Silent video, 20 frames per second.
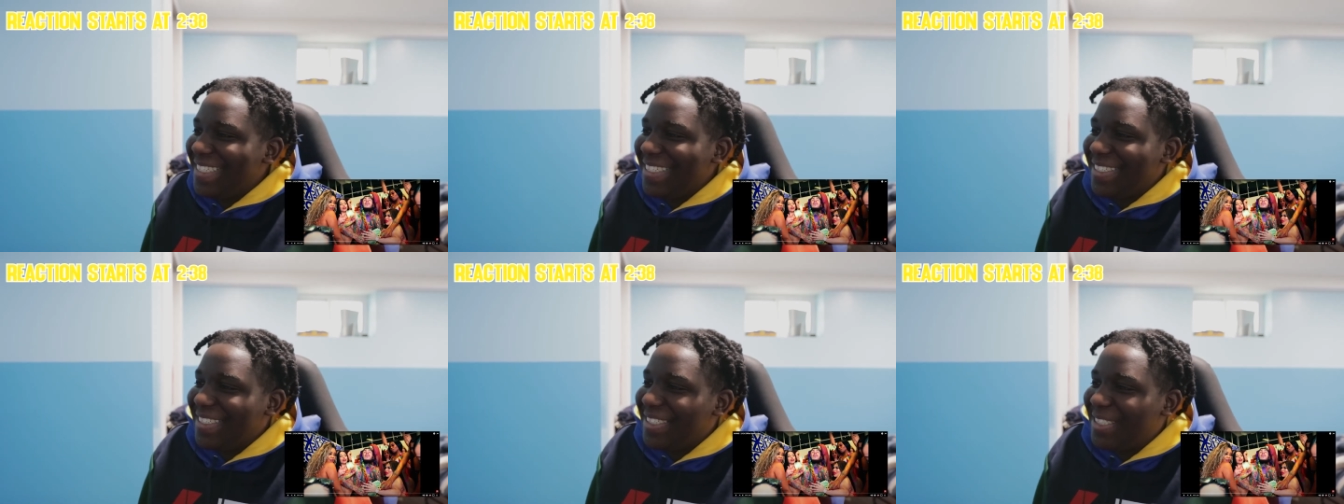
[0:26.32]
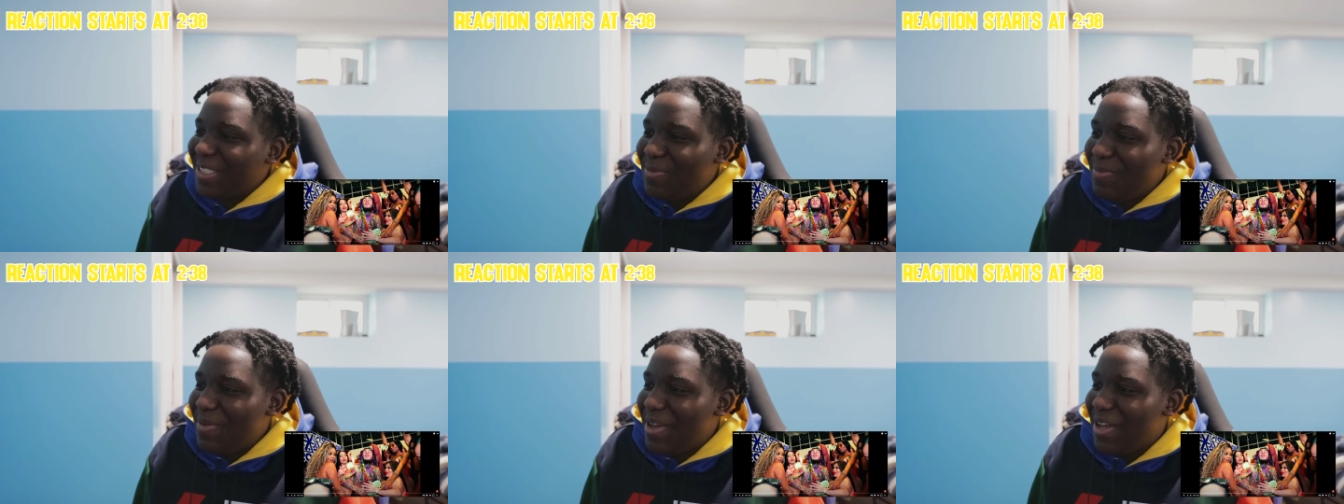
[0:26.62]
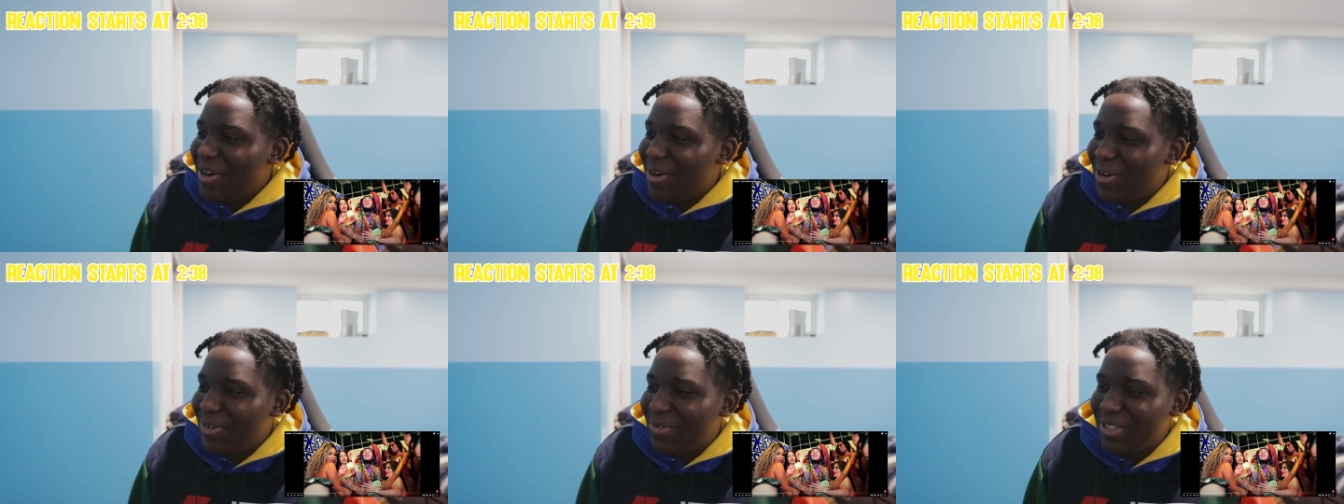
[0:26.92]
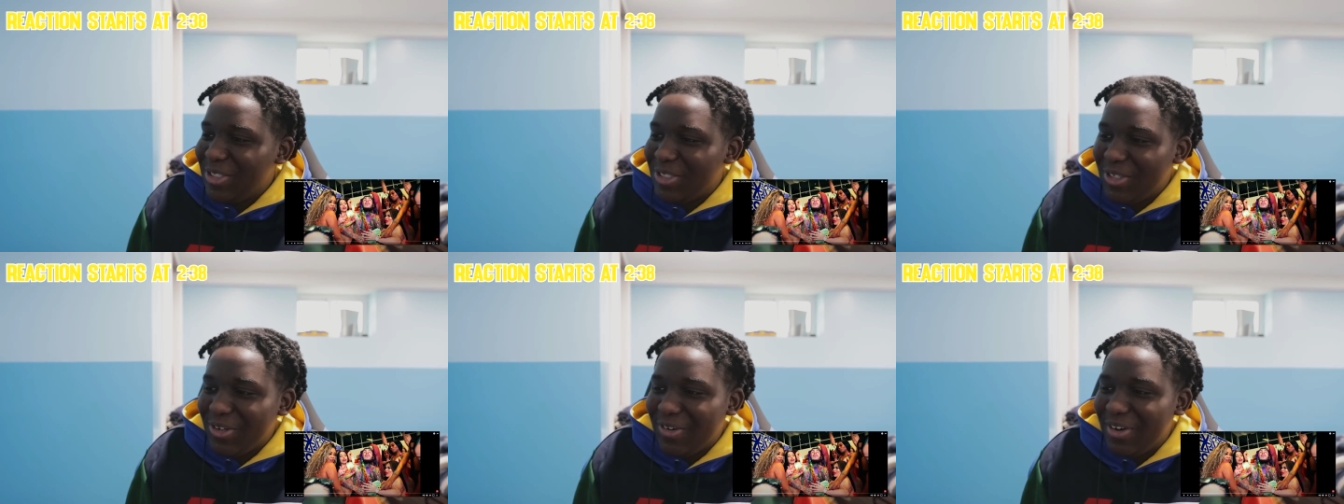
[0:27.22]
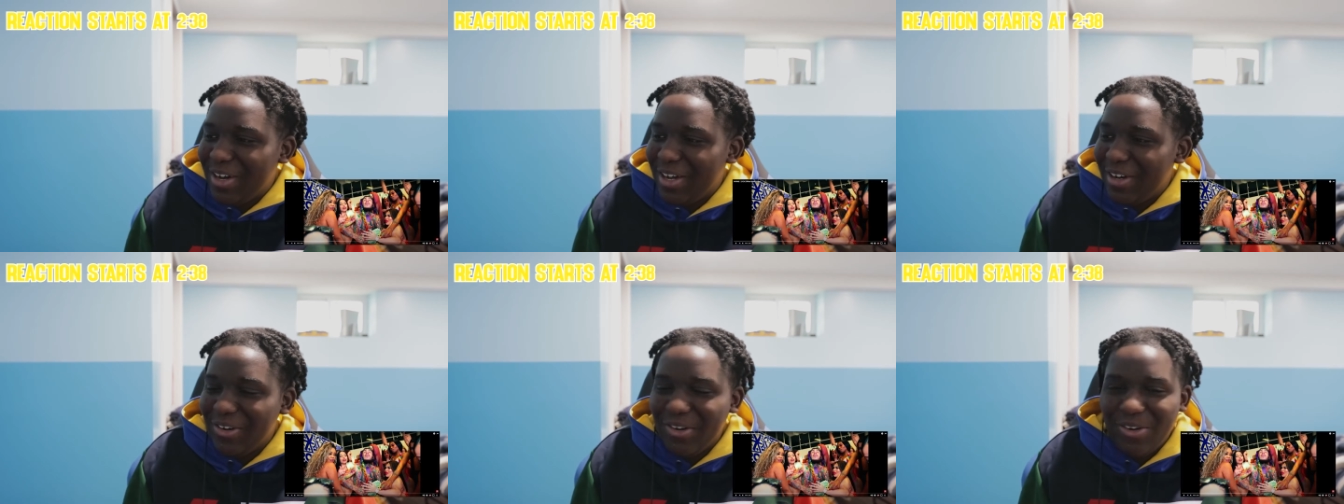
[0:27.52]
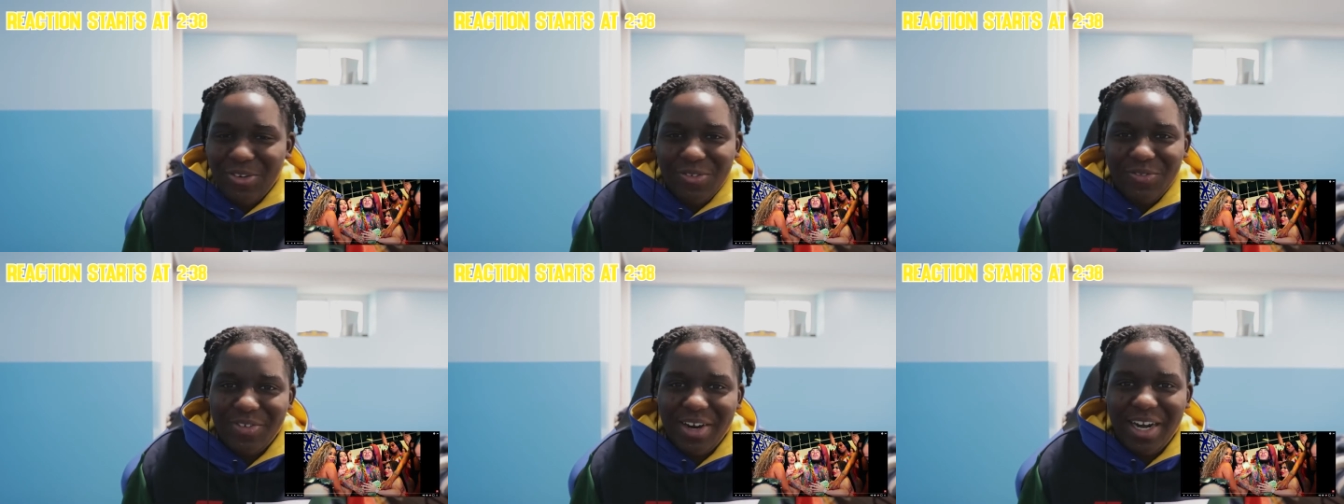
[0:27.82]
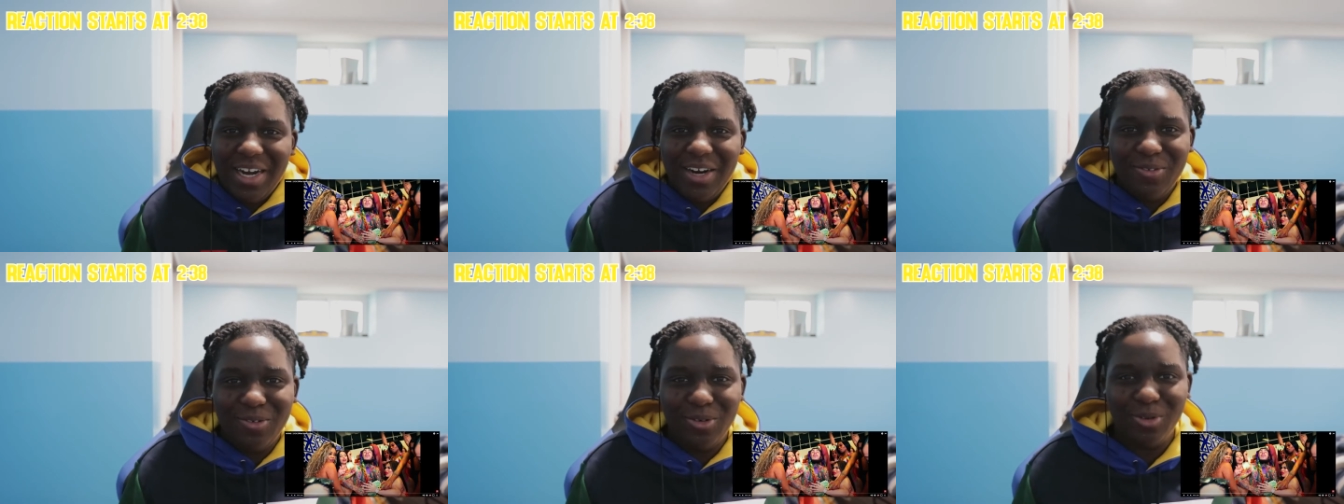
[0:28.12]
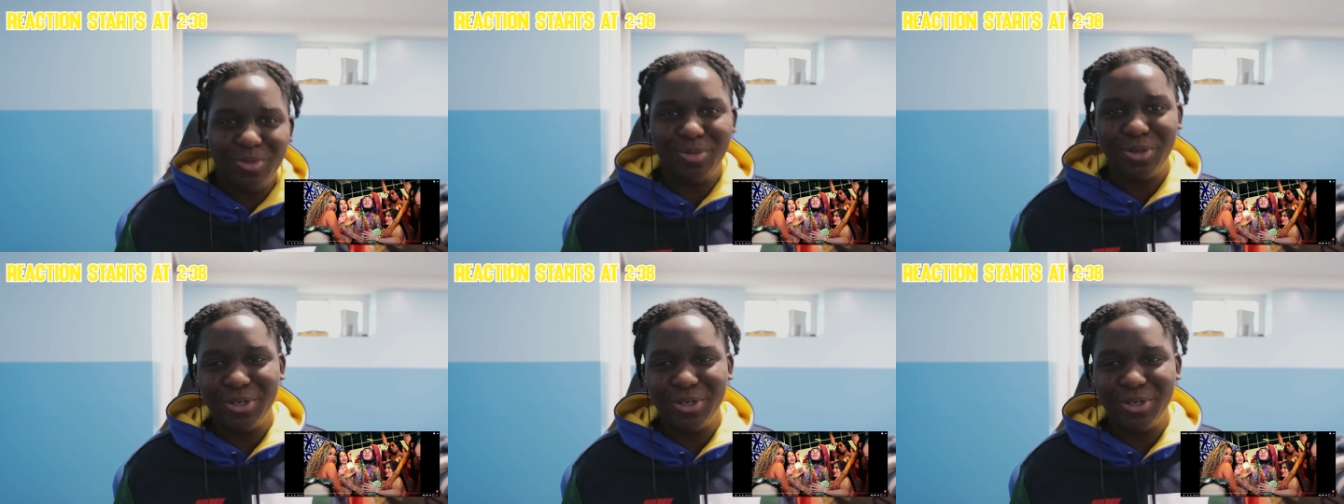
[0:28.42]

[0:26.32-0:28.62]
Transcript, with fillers: Yo, this man always know how to go viral,